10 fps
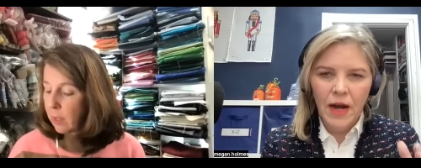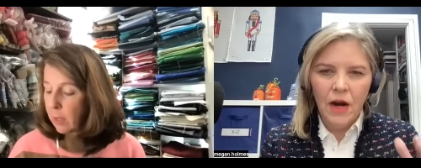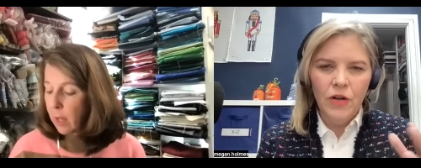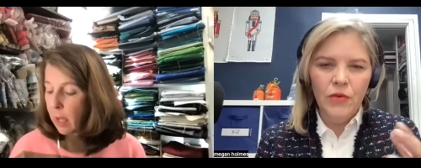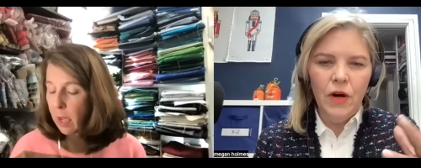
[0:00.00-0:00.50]
Speaker 1: and
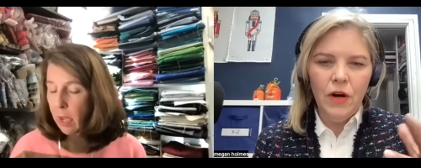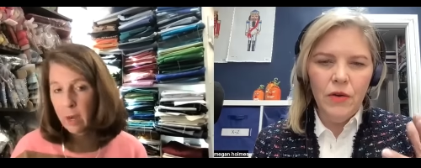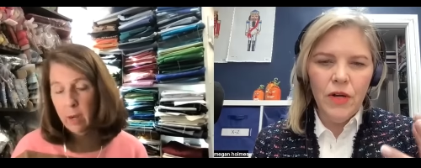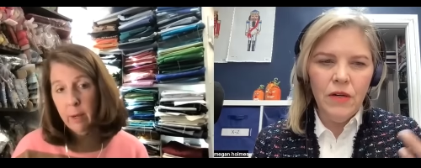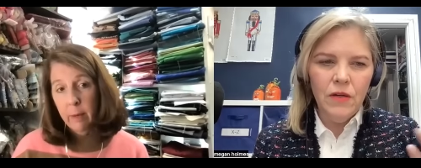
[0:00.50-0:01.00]
are you are
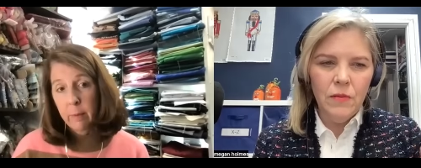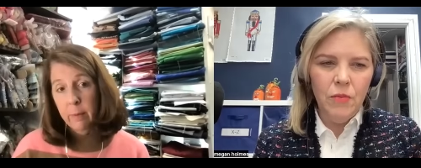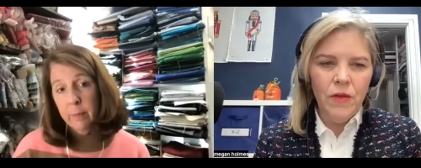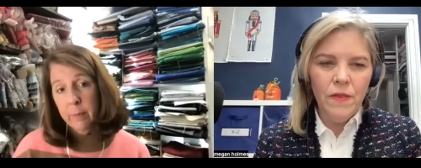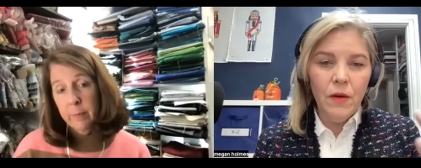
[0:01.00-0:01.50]
you getting to the
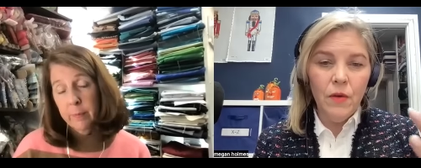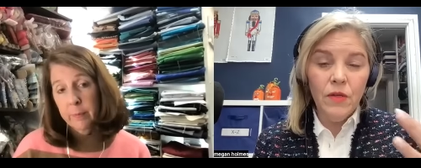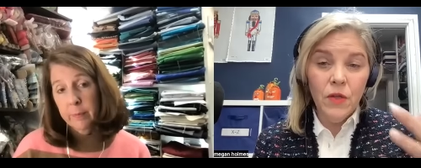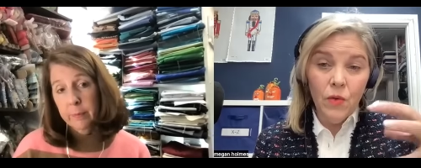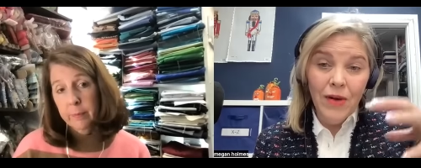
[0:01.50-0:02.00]
point that
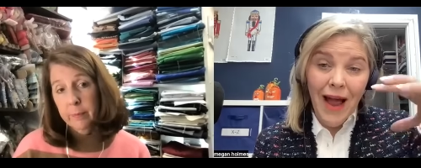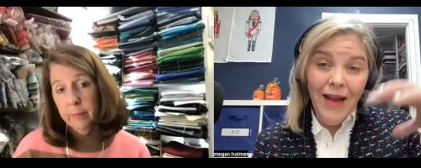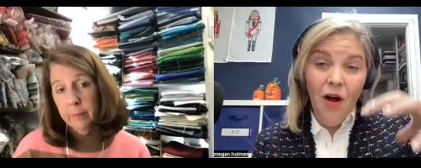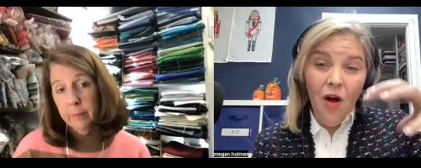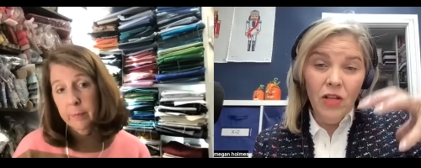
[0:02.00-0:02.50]
so
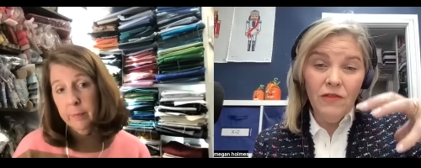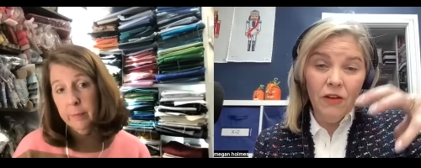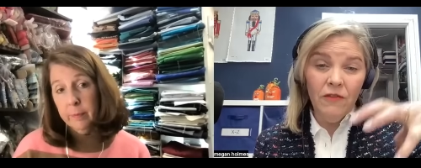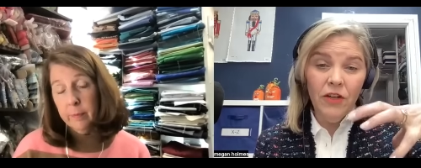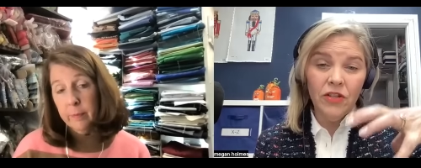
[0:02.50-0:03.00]
not all of
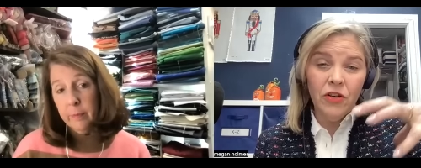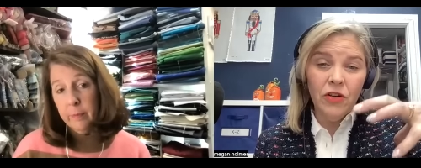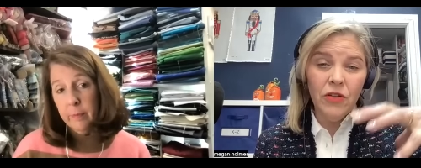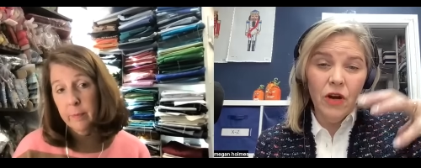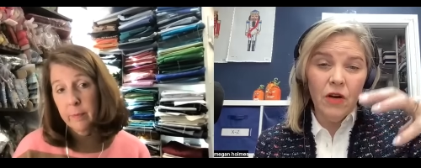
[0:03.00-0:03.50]
our
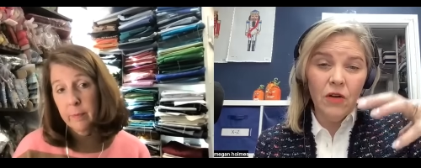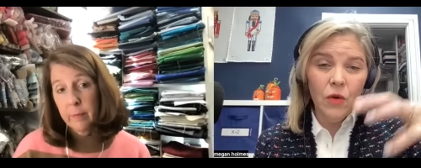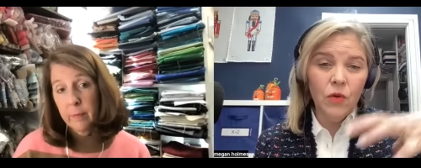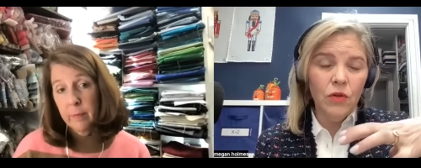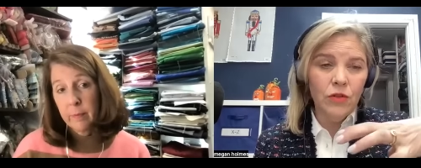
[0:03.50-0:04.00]
finishers are
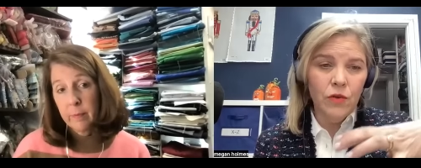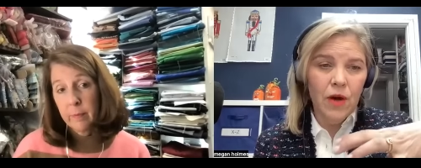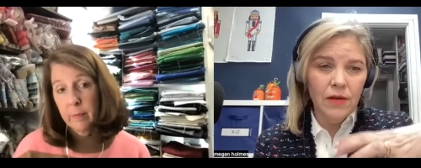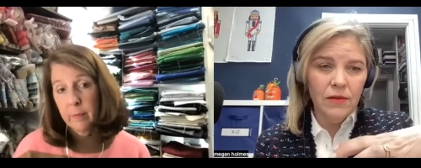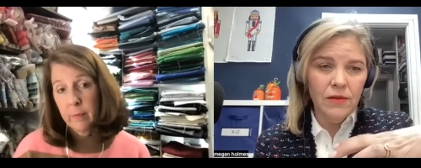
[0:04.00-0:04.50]
local to
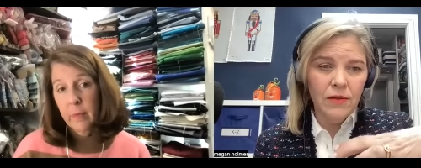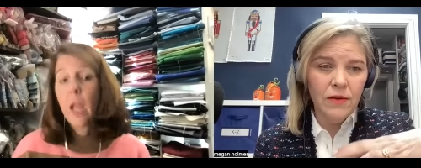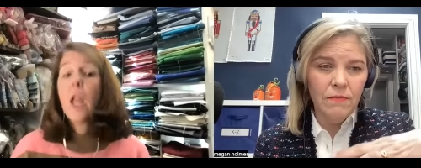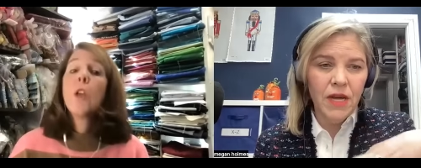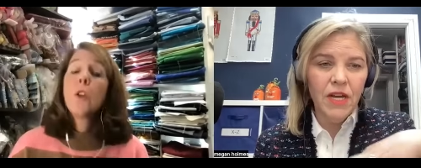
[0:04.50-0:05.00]
us?
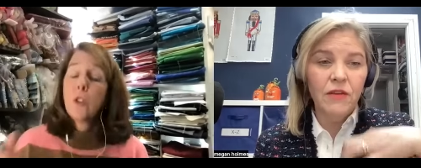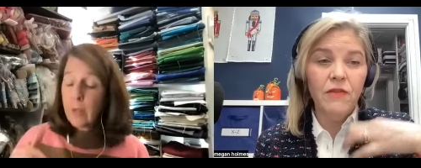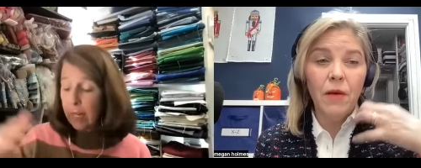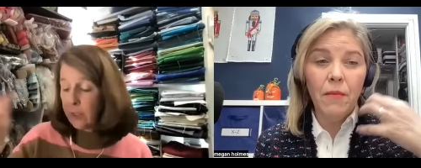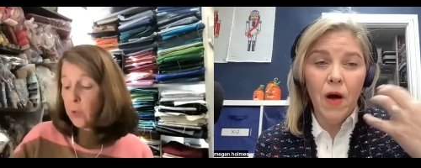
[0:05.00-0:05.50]
Many so,
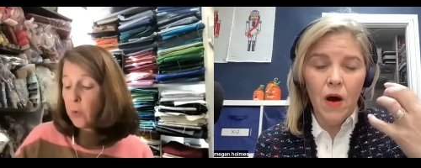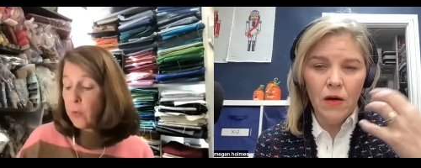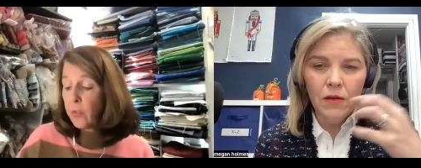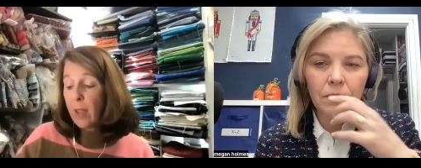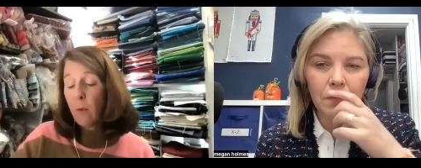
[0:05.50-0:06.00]
of yeah, them so
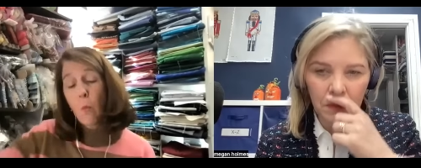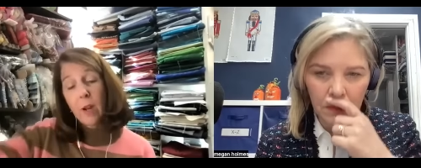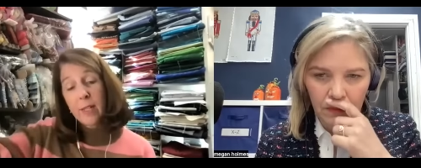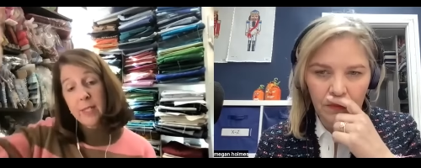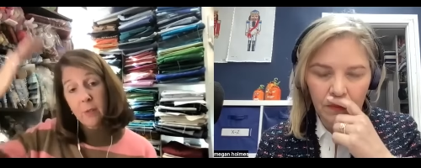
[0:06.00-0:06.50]
are.
Speaker 2: Then
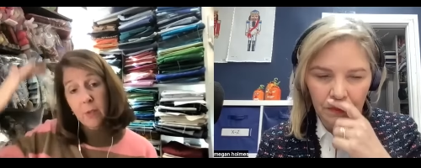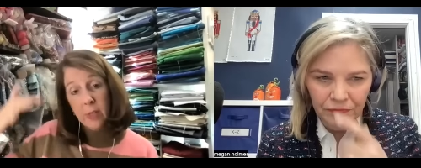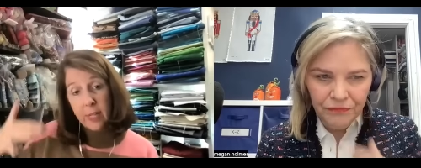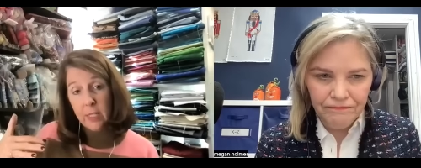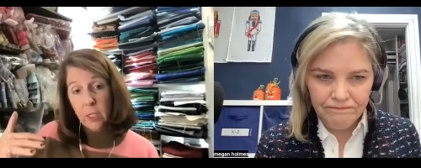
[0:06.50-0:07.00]
once mm-hmm.
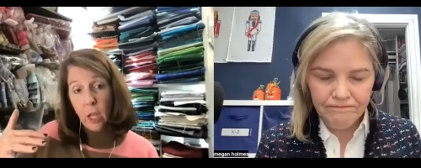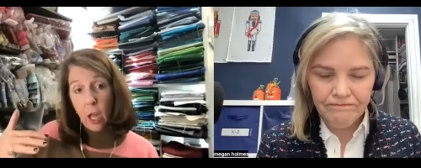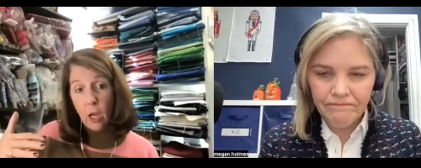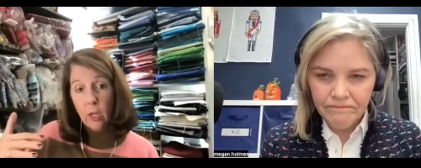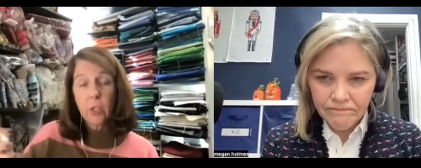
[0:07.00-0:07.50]
everything's
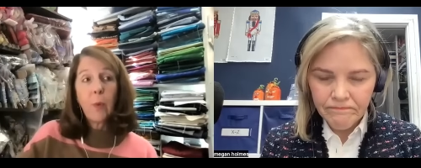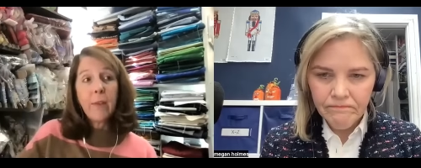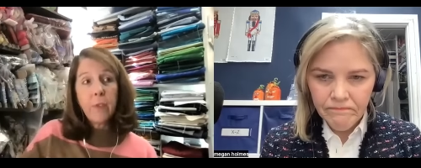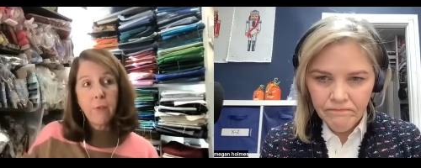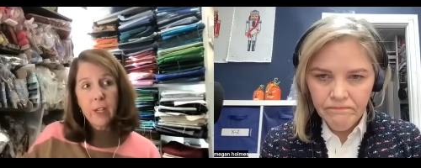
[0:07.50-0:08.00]
logged, so we
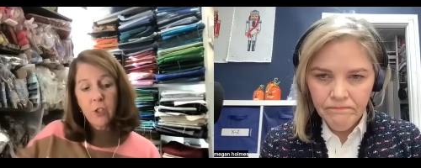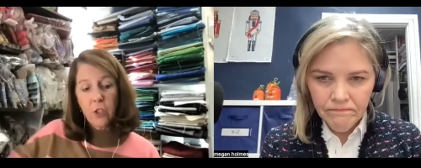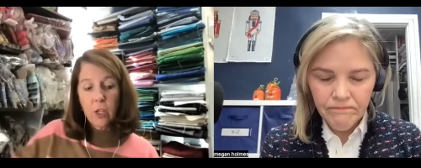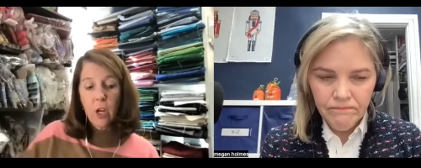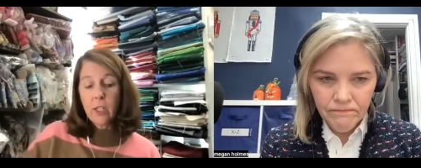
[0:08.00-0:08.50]
have the
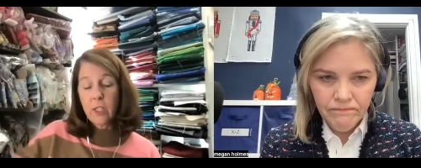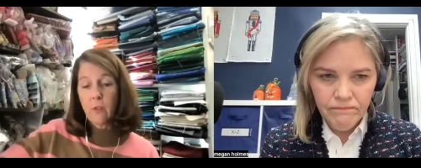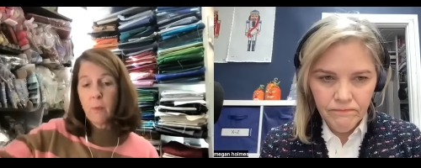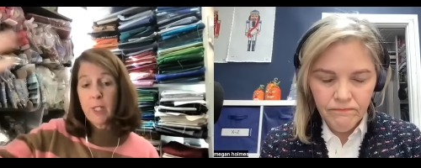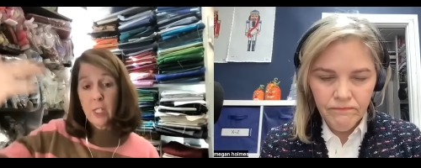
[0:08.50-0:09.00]
finishing costs
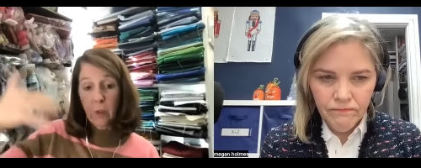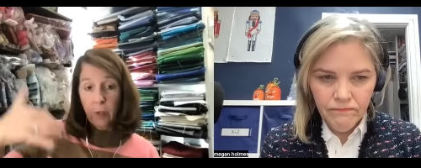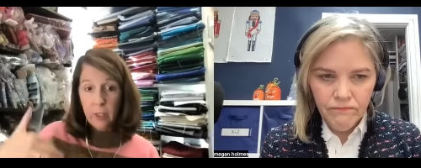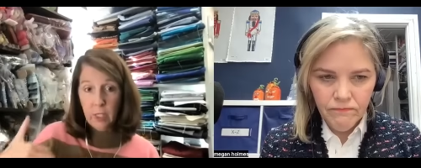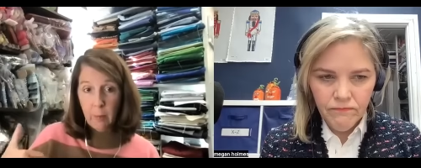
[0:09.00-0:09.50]
of
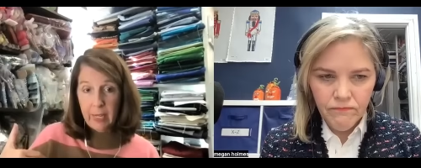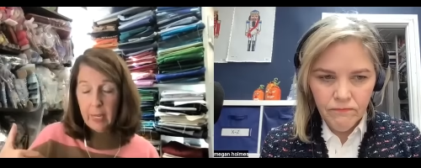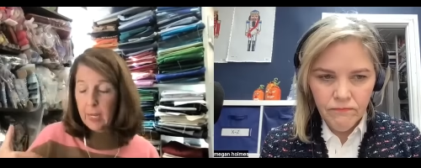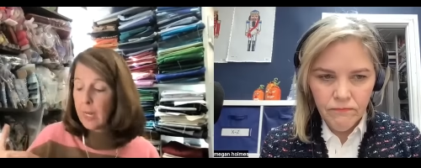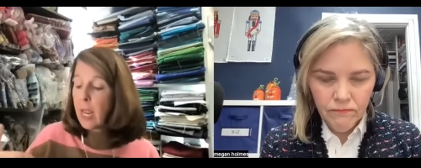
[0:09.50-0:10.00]
materials coming
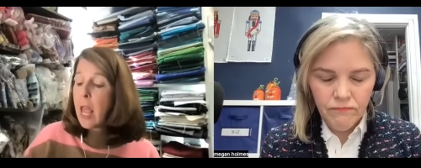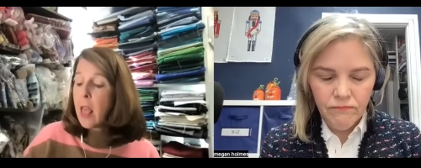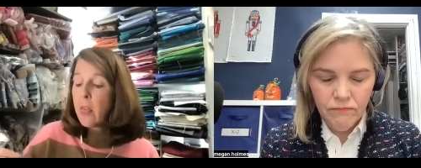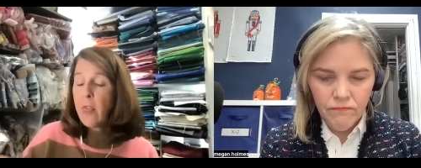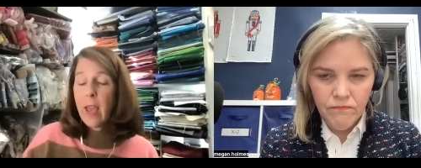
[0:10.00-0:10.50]
in.
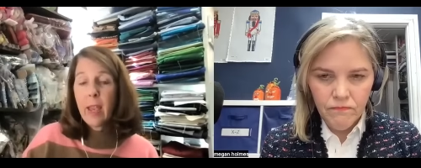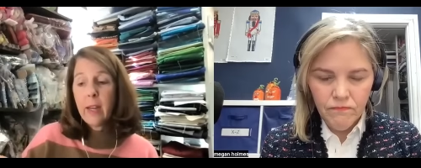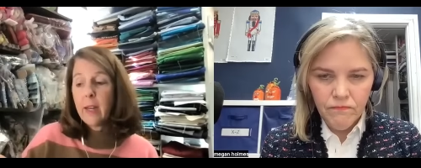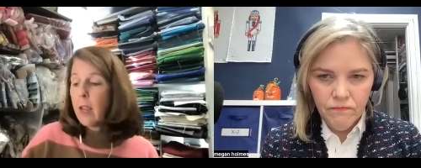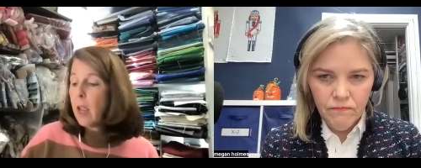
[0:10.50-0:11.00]
Mm-hmm.
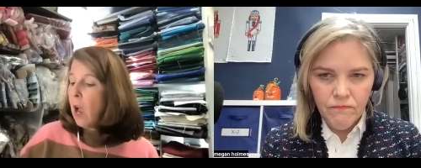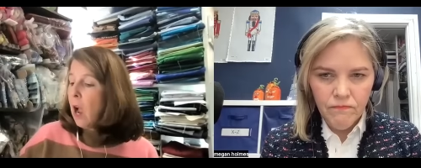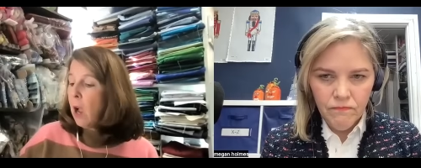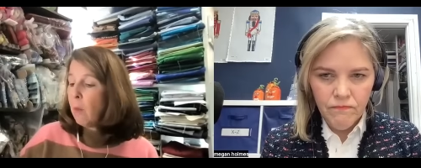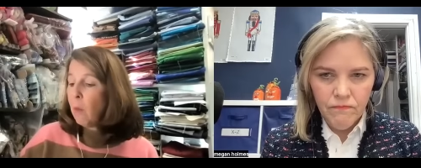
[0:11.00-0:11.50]
Then um,